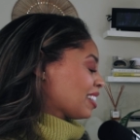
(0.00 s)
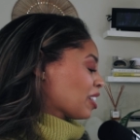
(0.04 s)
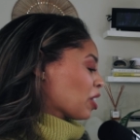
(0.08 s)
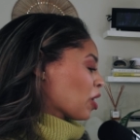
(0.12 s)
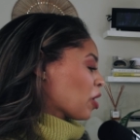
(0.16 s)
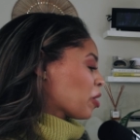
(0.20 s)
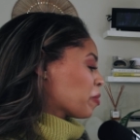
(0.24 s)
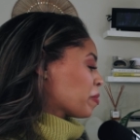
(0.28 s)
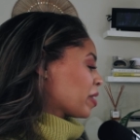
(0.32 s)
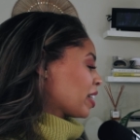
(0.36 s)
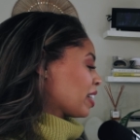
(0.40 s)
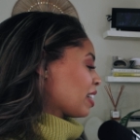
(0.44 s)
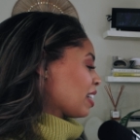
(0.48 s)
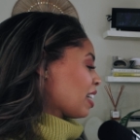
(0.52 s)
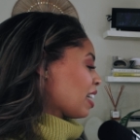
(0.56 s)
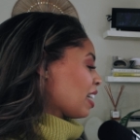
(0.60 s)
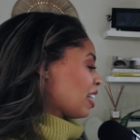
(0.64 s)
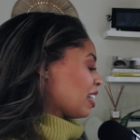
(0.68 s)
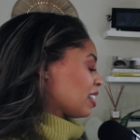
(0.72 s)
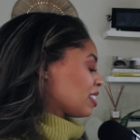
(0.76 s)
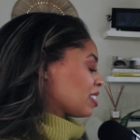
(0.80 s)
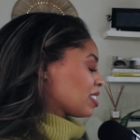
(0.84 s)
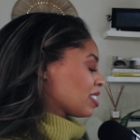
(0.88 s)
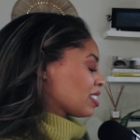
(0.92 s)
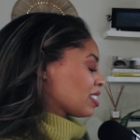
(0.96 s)
my
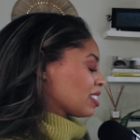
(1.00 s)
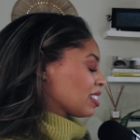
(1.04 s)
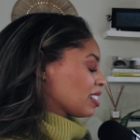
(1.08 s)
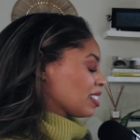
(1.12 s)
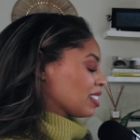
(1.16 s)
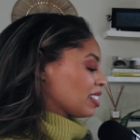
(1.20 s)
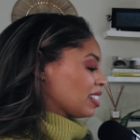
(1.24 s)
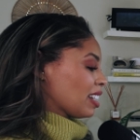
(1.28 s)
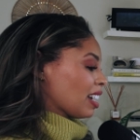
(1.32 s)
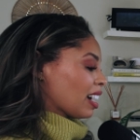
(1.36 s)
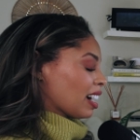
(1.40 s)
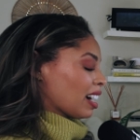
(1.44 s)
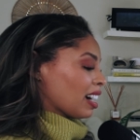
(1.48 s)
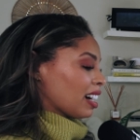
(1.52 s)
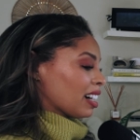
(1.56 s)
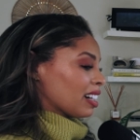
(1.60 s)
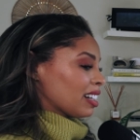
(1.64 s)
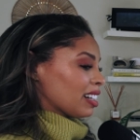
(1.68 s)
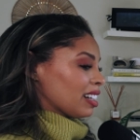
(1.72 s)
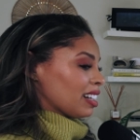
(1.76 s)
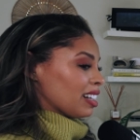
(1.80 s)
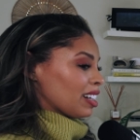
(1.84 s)
gosh. Yeah.